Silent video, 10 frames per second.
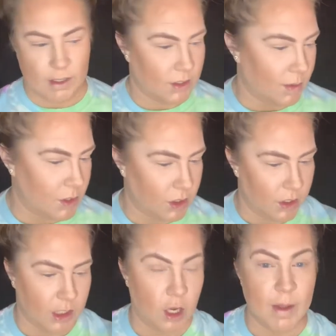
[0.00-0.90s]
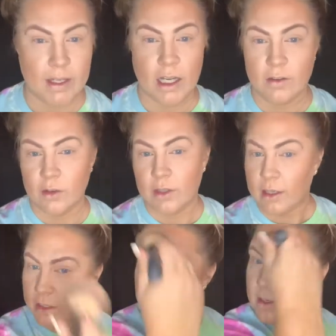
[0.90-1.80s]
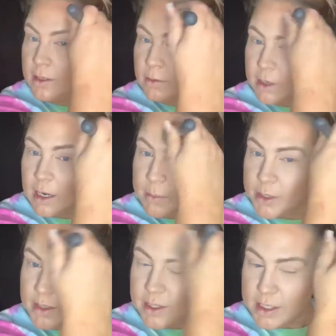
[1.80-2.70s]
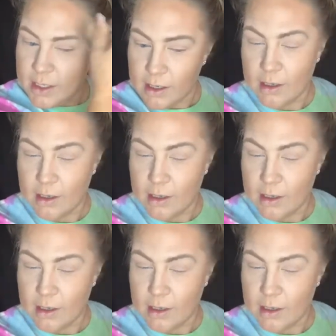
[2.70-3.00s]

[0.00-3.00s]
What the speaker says: So I'm just going to go back over where I put the